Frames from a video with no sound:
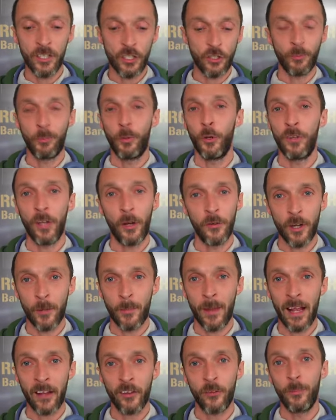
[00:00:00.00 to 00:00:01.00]
You just put down your
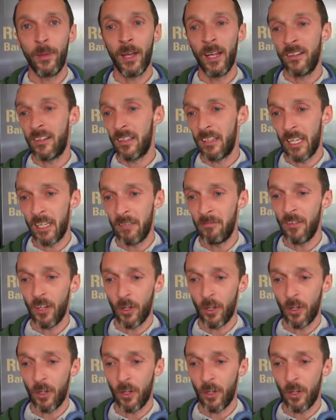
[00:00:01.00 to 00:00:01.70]
max bid, and then,